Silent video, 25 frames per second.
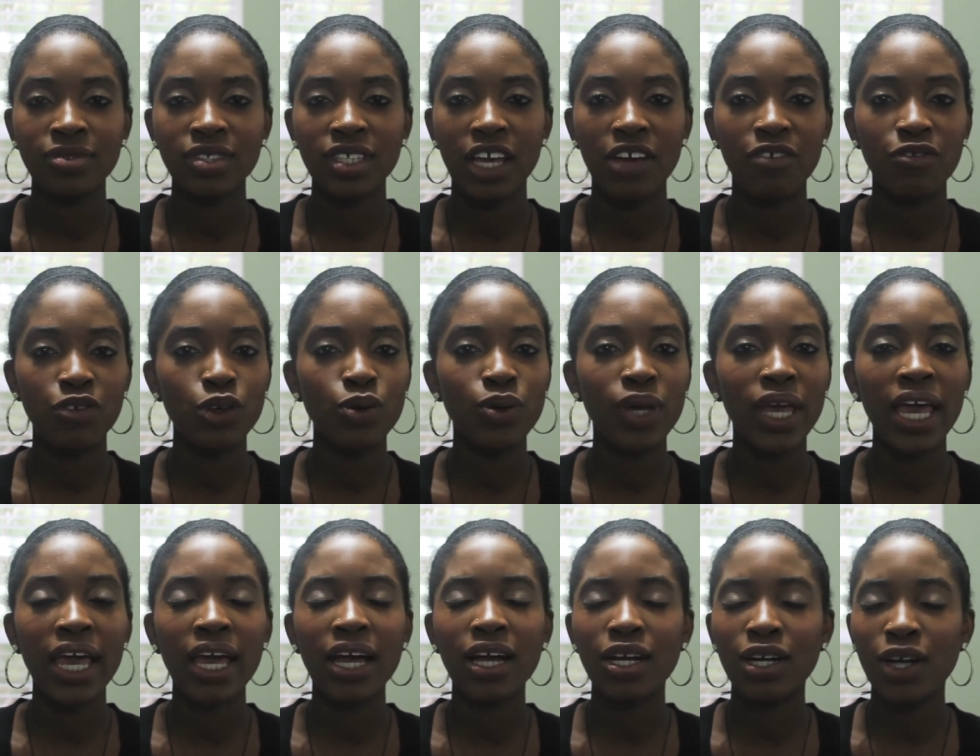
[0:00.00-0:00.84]
If you
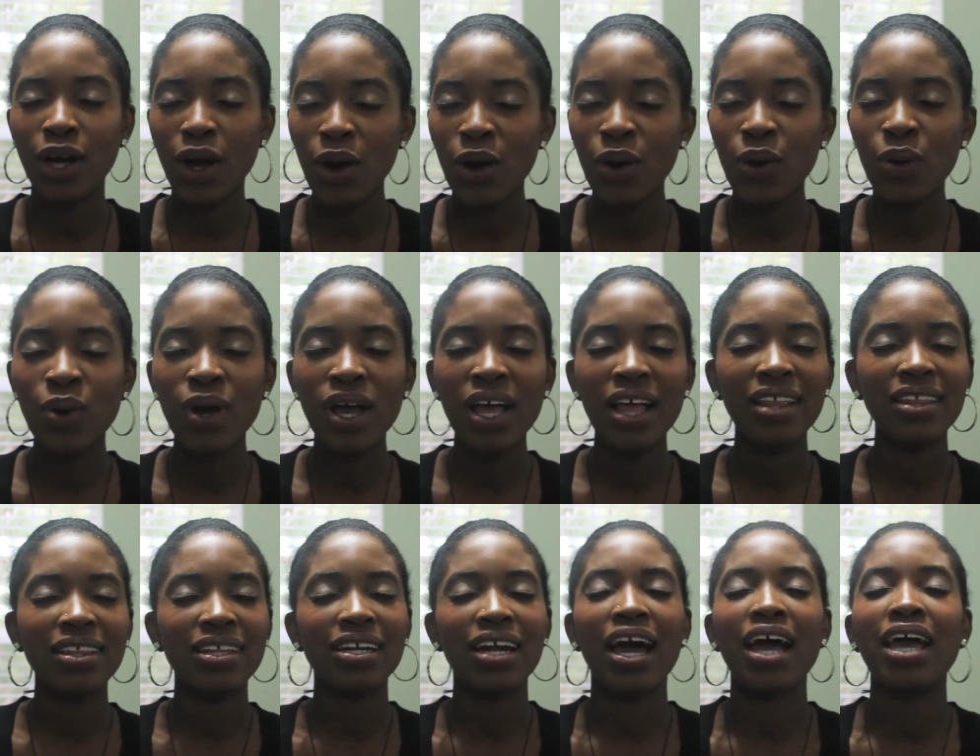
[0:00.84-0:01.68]
can't go,
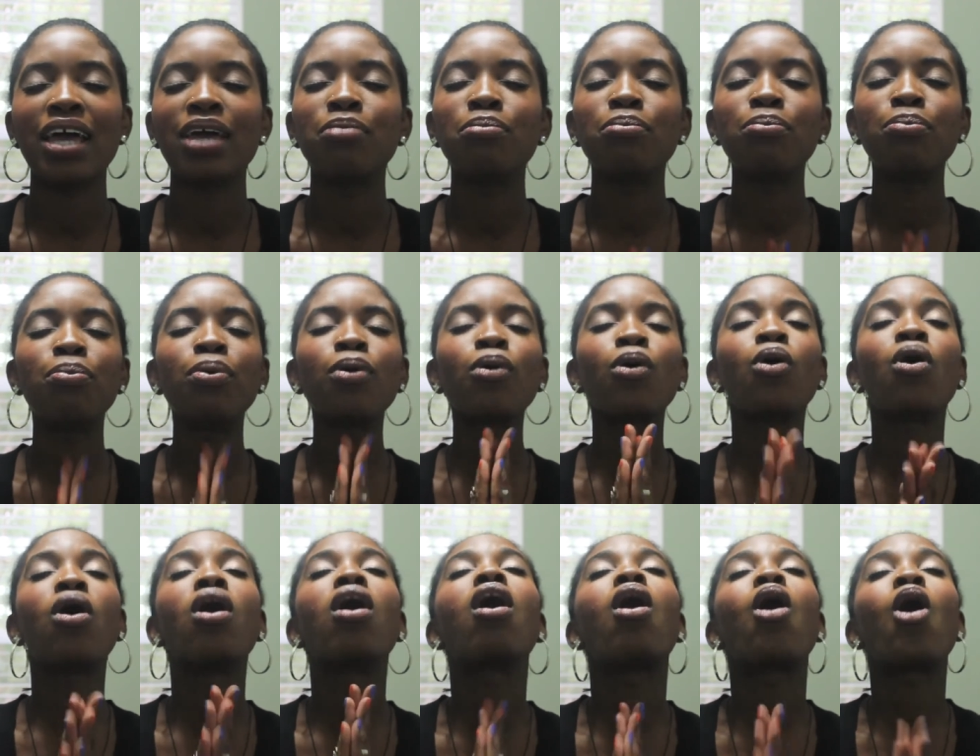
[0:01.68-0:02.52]
then I am
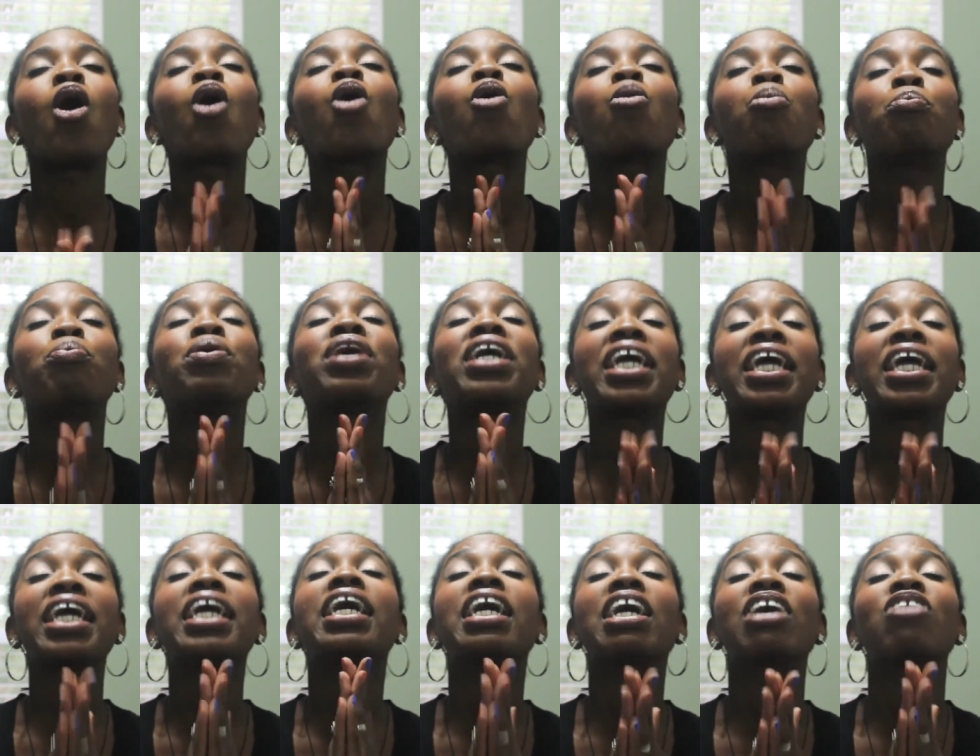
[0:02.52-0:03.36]

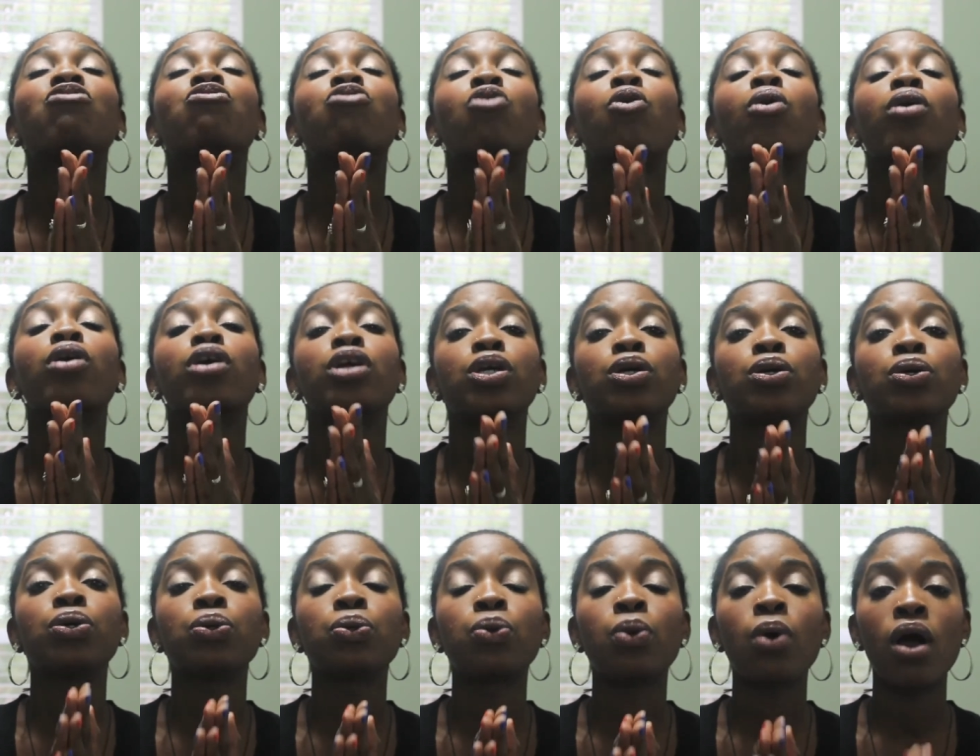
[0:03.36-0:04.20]
hoping for
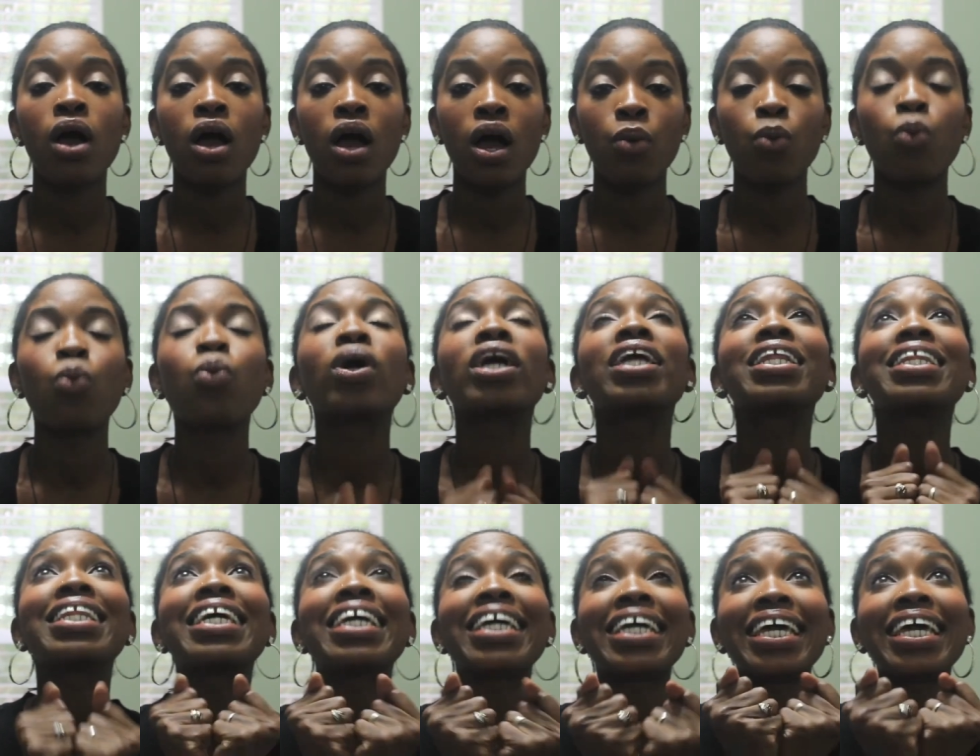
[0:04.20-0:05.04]
you,
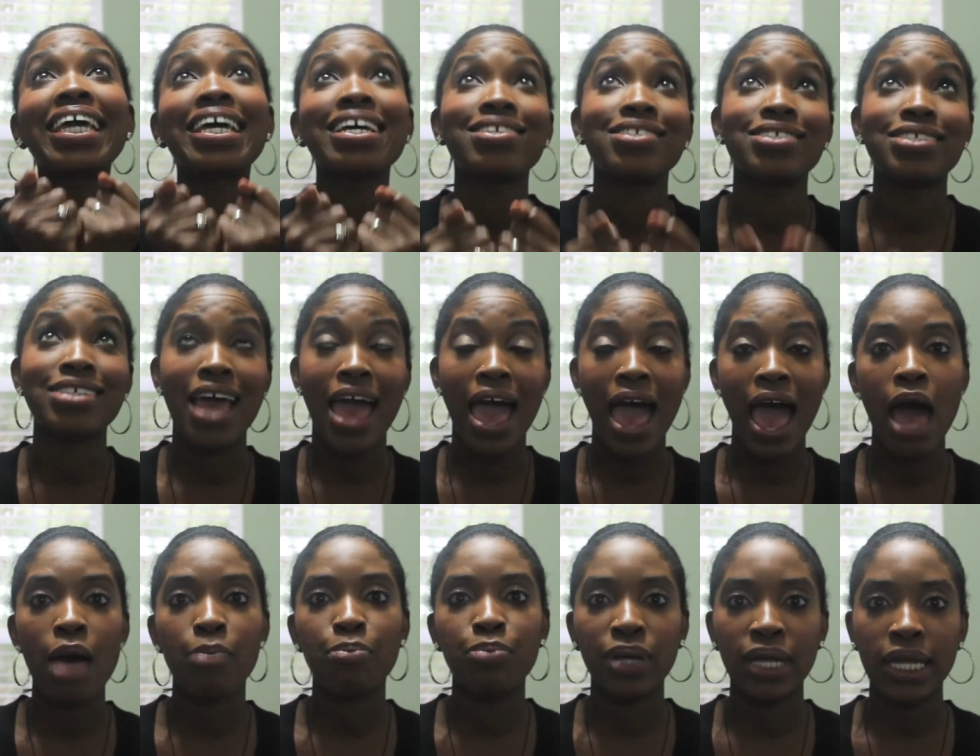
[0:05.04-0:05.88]
willing it to
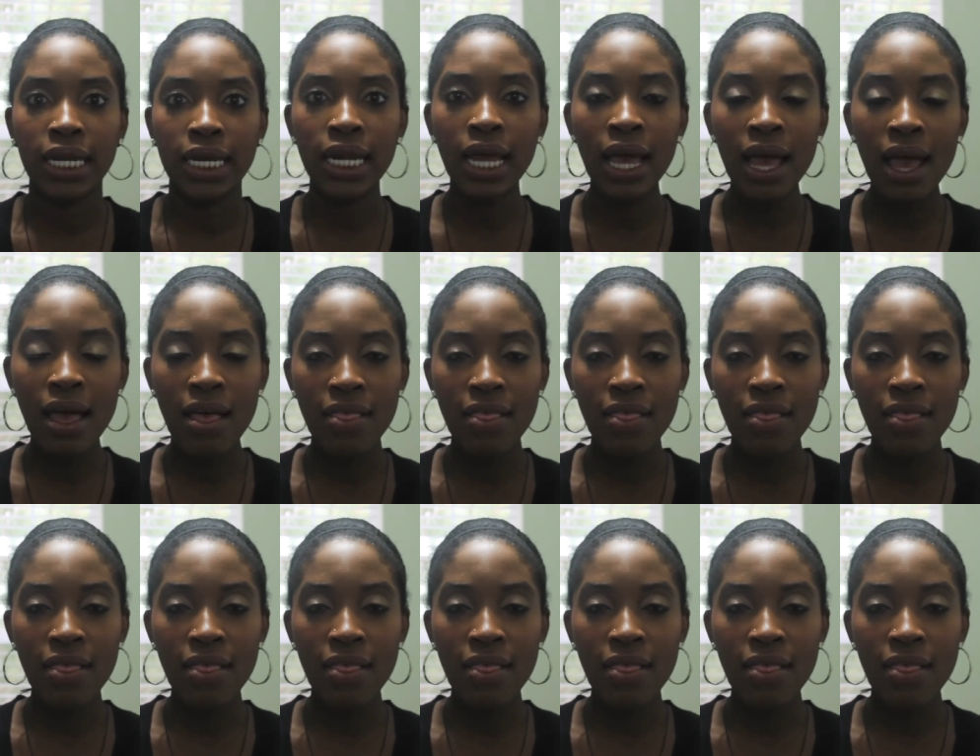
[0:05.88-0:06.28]
happen,